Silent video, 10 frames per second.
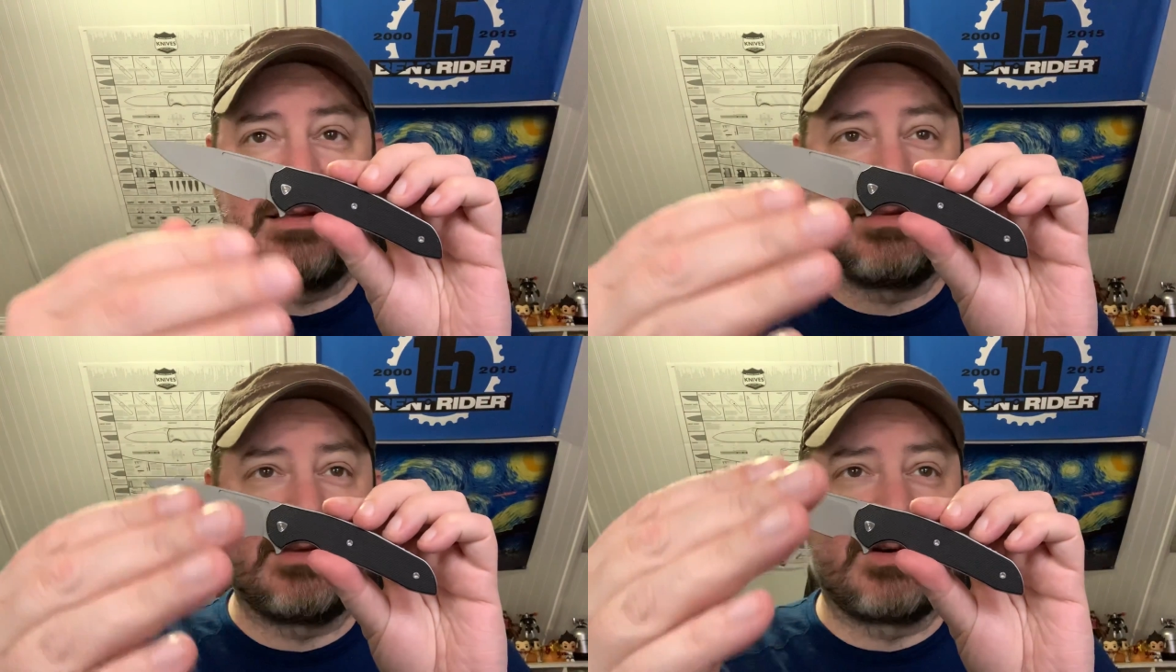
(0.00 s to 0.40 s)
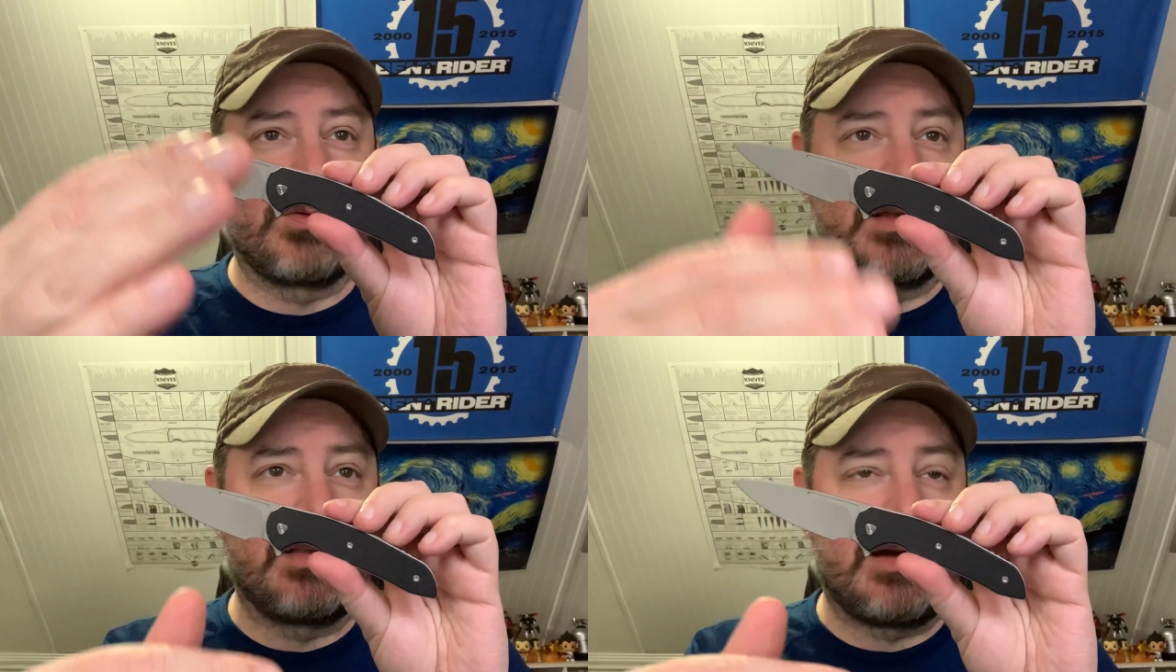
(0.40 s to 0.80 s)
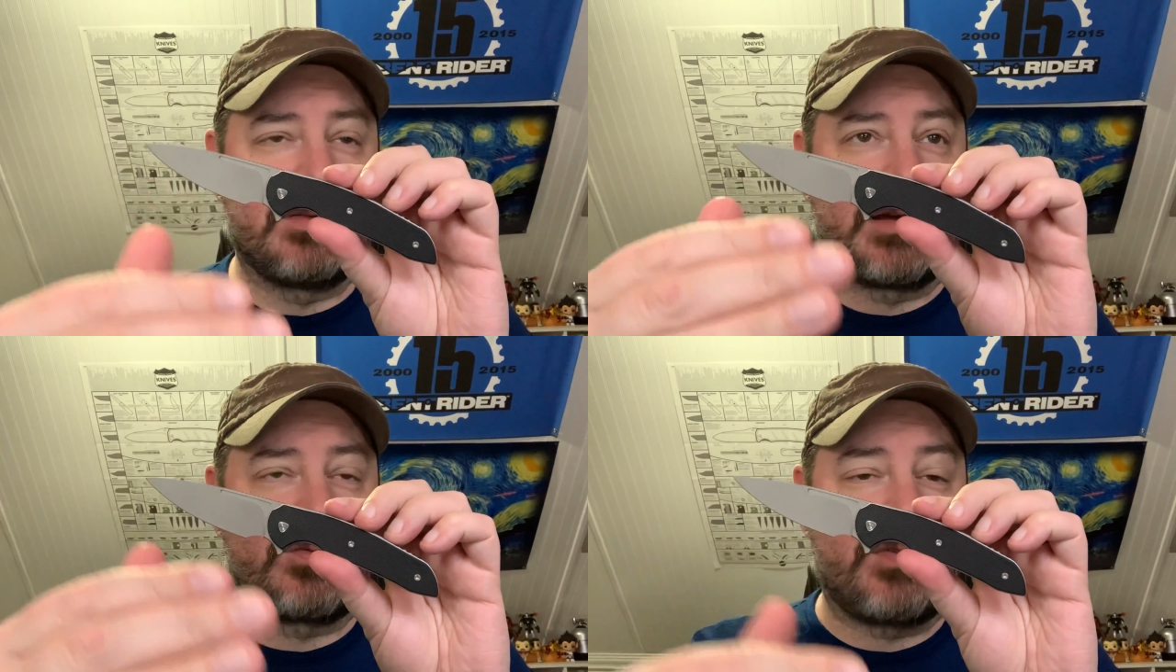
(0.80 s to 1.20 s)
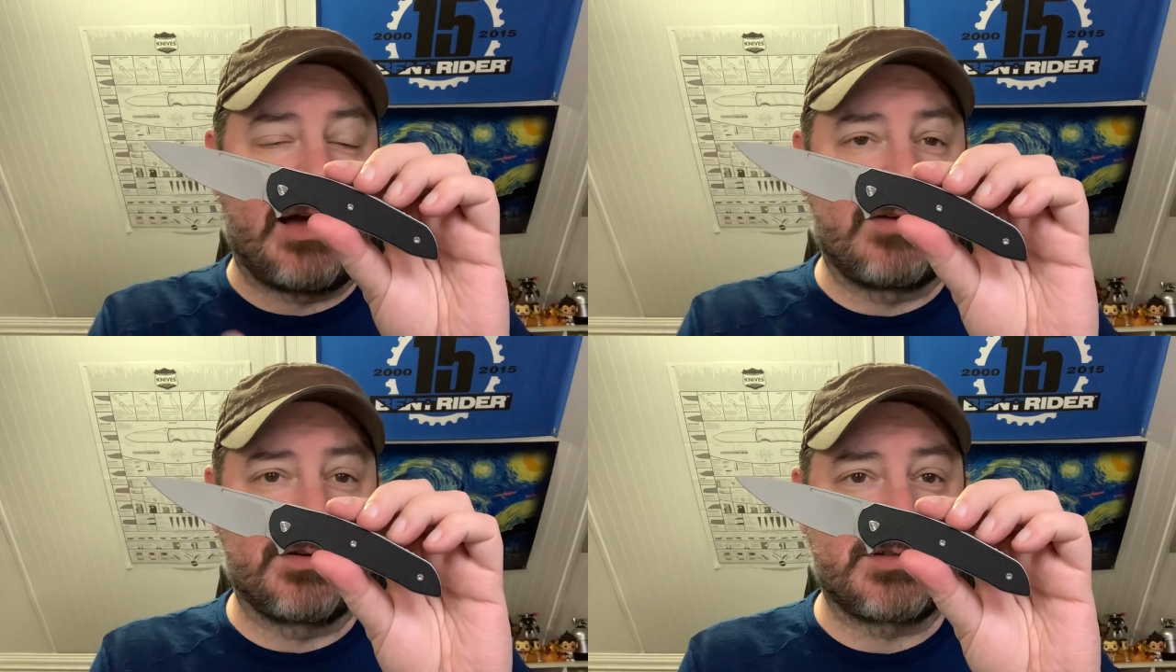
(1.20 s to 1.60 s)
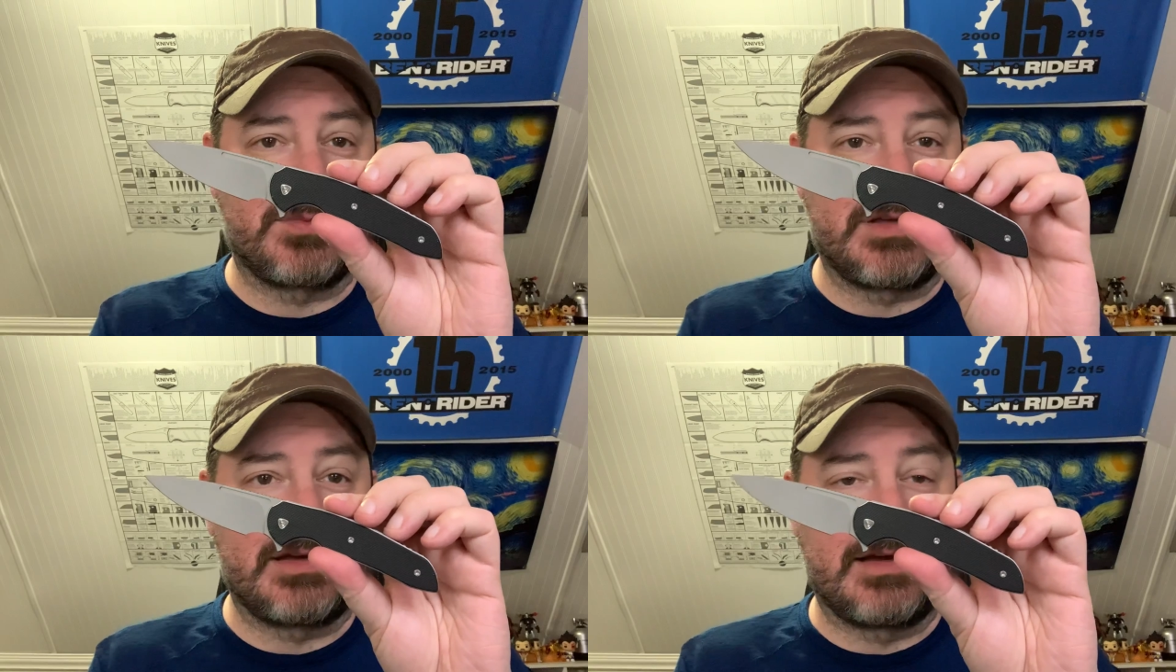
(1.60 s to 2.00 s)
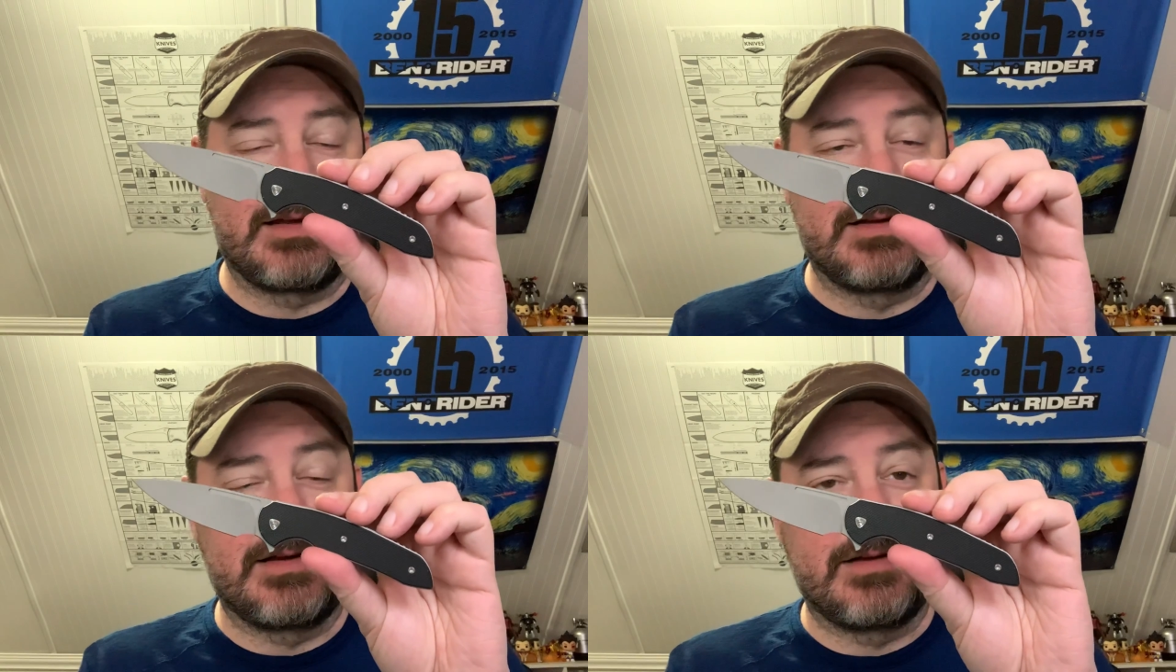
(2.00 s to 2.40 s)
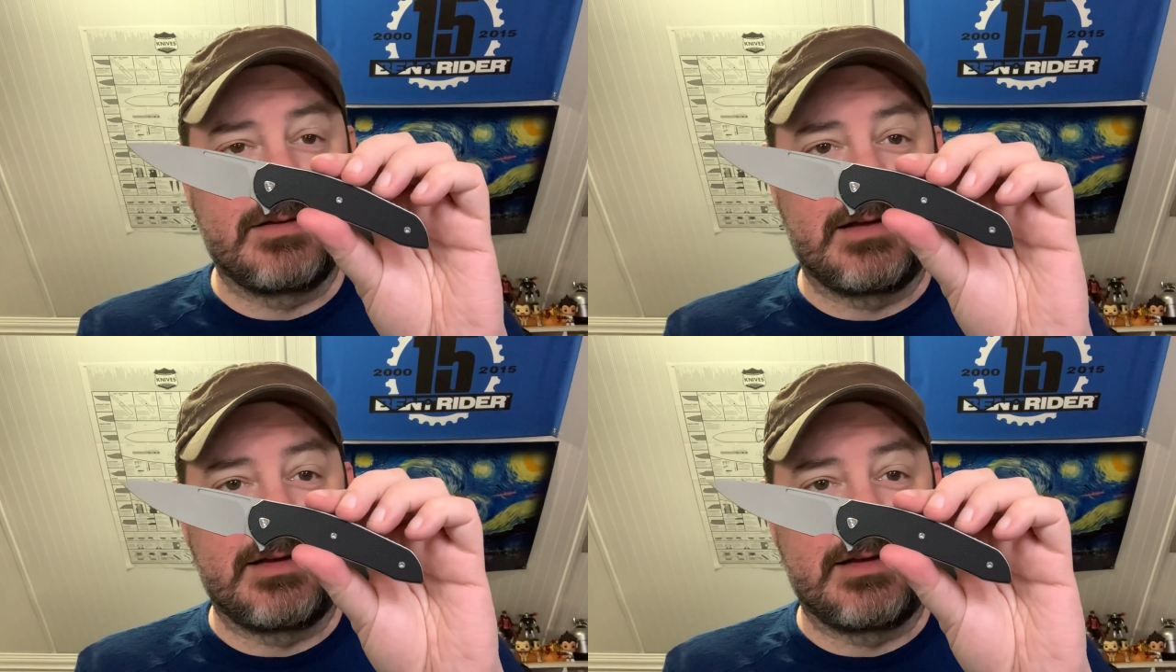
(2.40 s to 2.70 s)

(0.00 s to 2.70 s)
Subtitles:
you're only allowed like 5 or something on